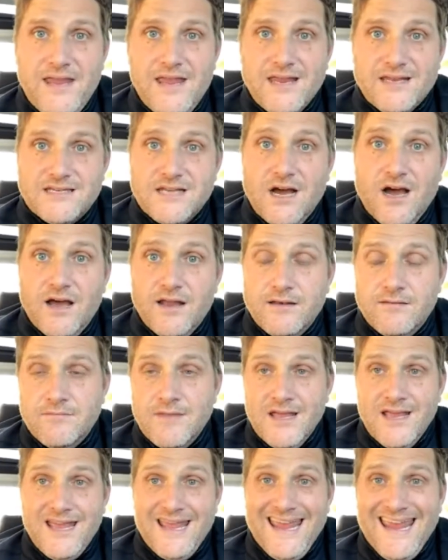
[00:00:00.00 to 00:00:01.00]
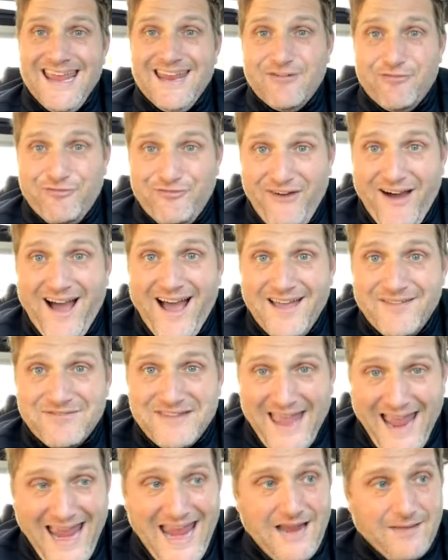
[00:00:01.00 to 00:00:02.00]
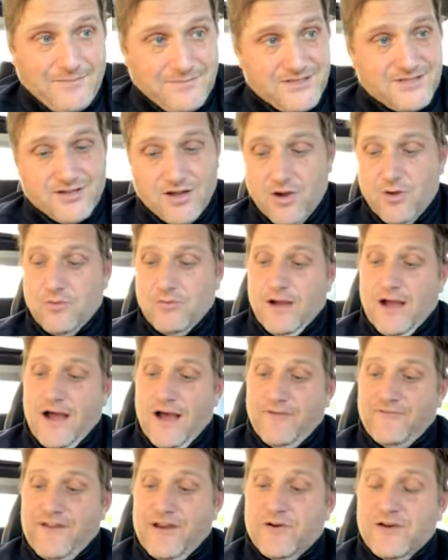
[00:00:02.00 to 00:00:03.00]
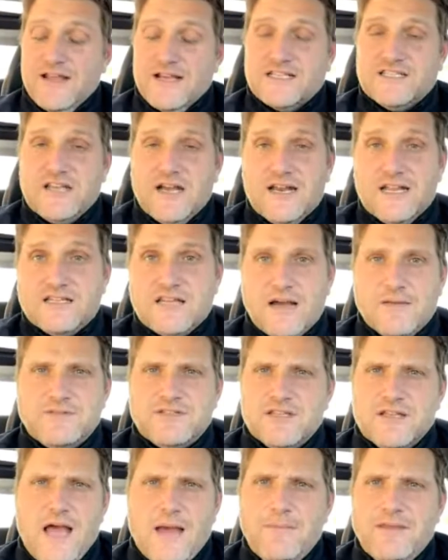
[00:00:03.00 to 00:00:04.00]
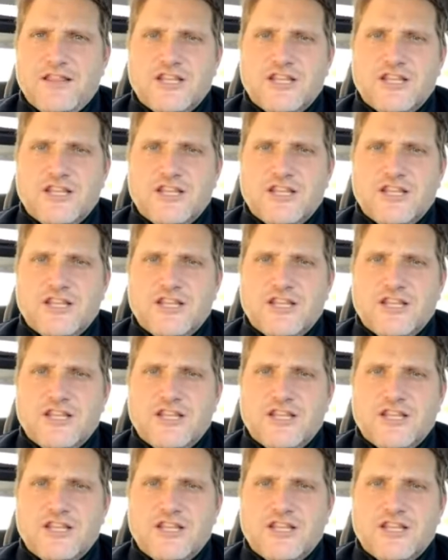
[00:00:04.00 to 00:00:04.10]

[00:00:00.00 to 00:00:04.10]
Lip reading: being done in 5 games. So very exciting times.